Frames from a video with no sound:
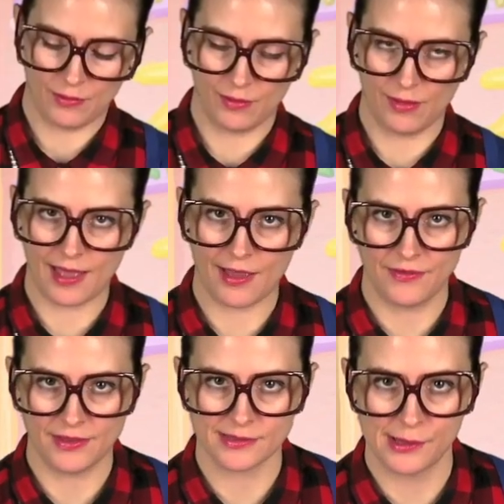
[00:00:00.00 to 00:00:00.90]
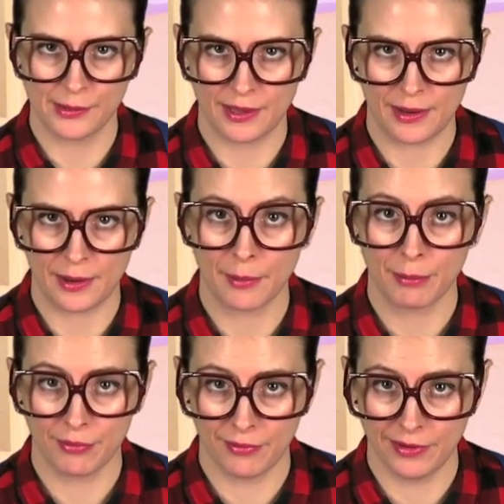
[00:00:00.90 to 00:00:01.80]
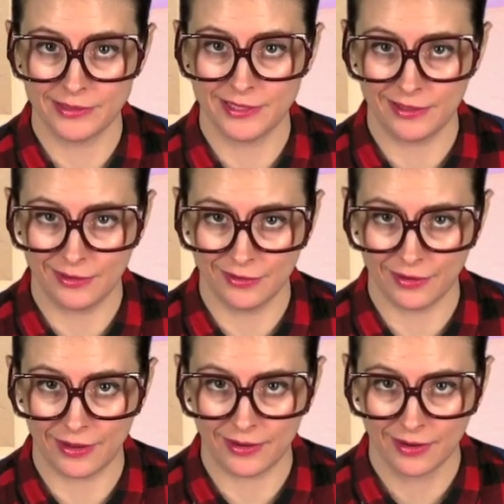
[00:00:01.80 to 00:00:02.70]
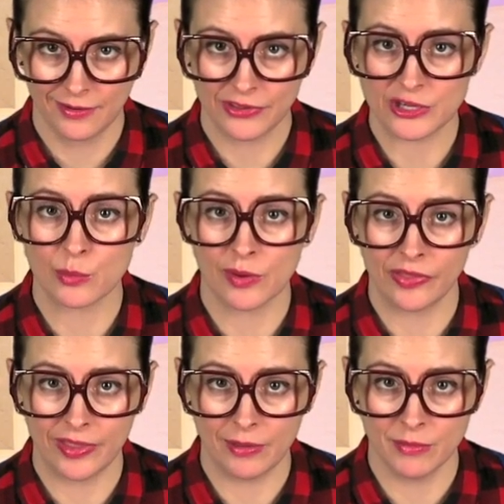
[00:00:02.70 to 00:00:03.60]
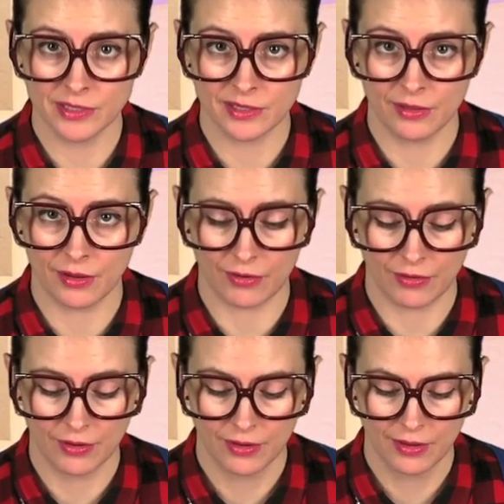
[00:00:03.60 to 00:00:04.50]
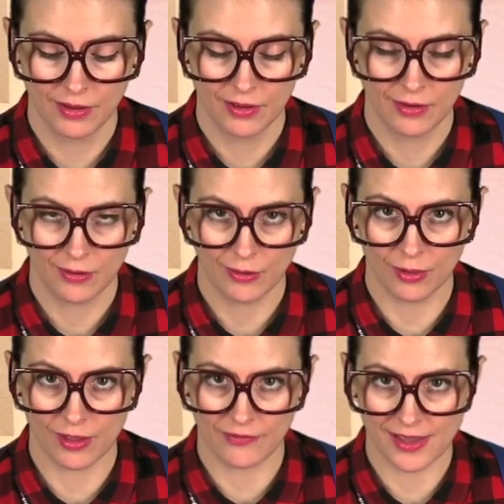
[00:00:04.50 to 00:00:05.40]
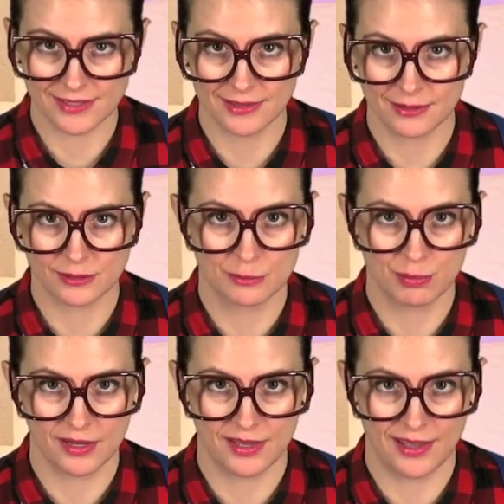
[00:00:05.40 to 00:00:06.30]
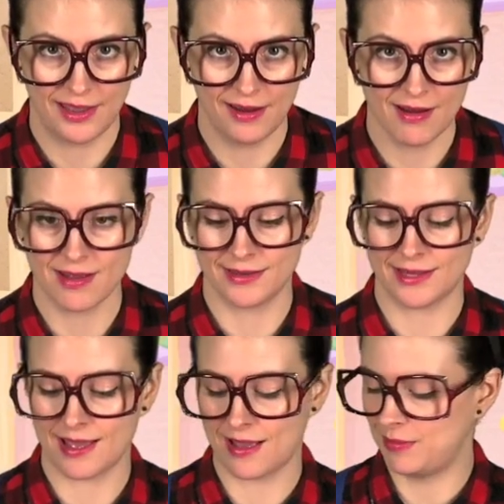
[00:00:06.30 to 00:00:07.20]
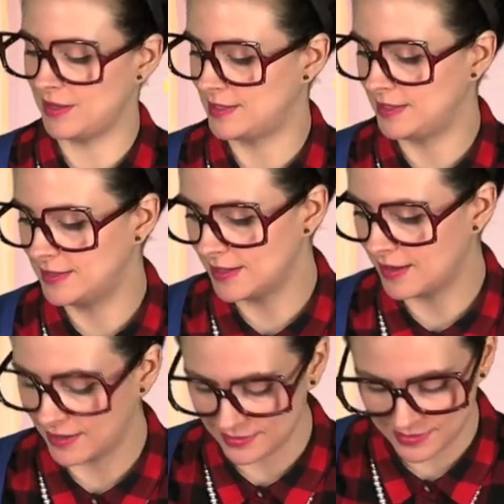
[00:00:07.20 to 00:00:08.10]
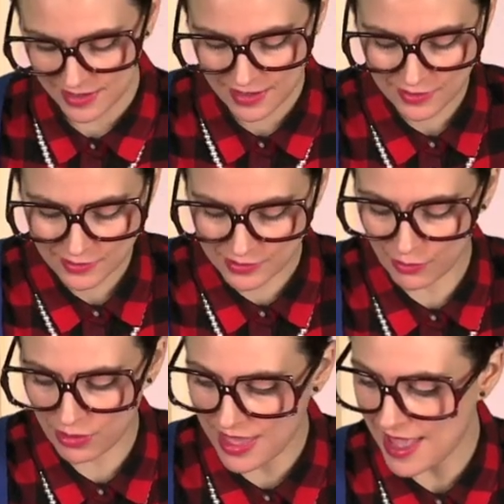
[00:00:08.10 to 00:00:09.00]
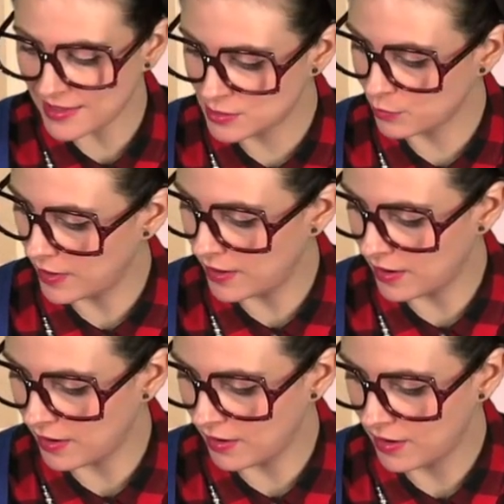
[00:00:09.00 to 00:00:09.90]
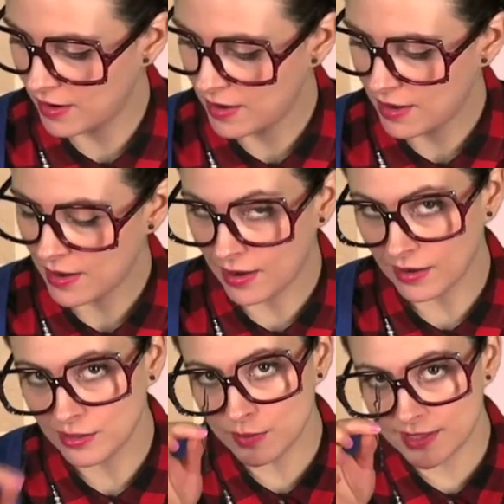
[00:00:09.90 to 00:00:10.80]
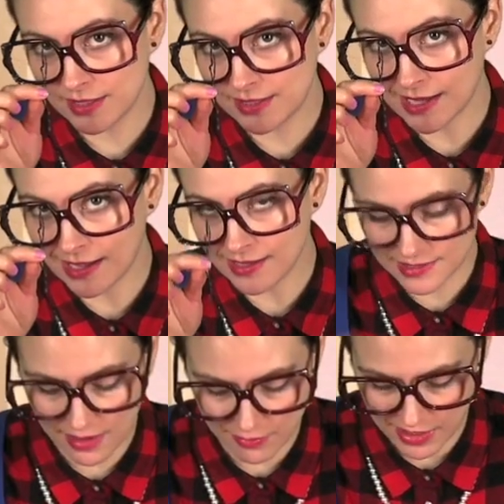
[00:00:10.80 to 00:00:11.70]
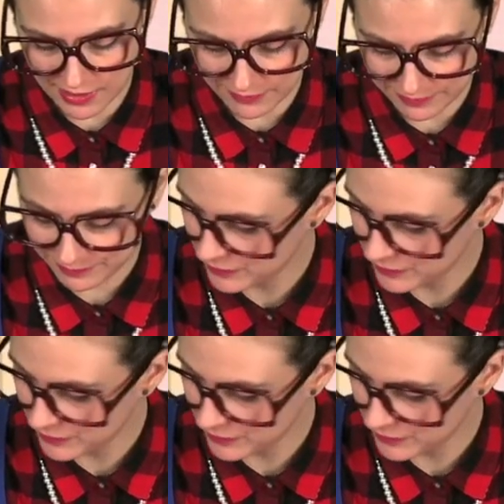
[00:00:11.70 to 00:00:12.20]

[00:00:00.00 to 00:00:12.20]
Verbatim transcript: Olaf is looking pretty good. There's one thing missing though. Olaf has a little sprig of hair on top. Yes, he does. So that's where our twisty ties come in.